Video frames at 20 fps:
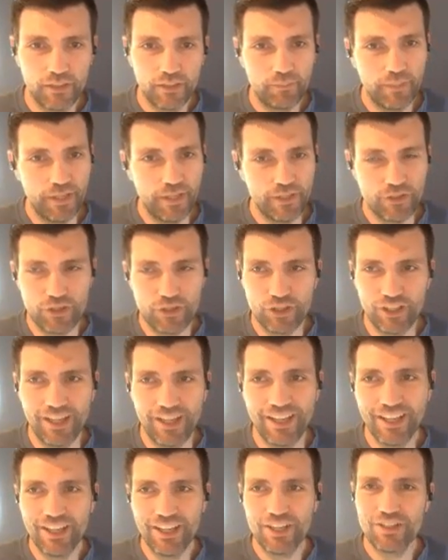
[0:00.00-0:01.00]
man, you
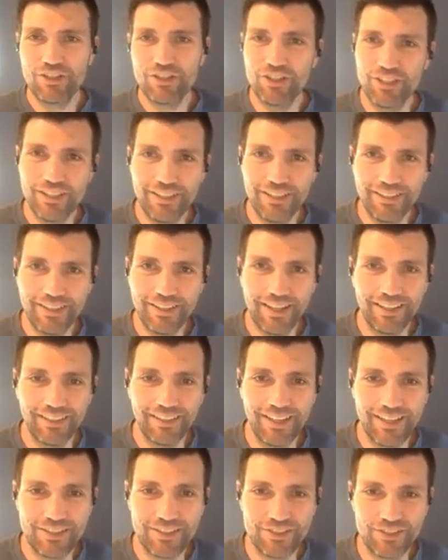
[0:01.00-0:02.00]
shouldn't have eaten that
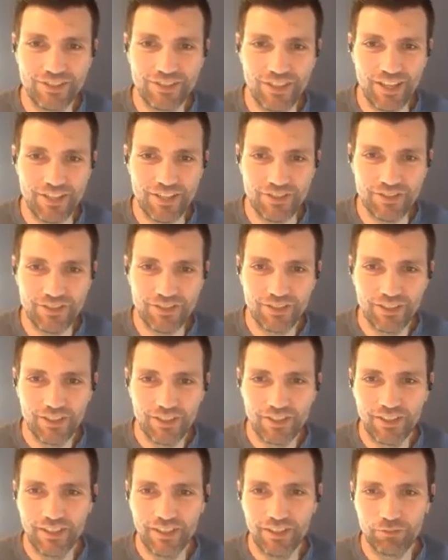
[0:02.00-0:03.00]
last slice.
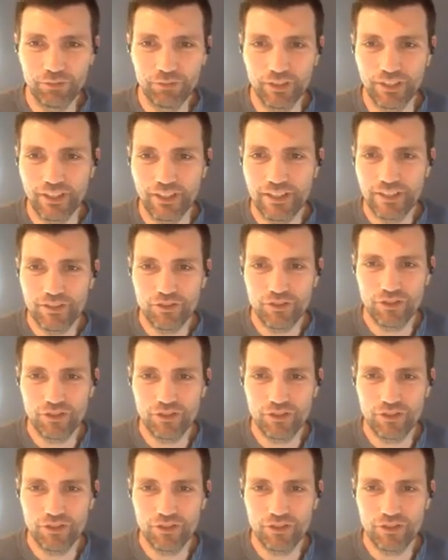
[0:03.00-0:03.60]
Really, you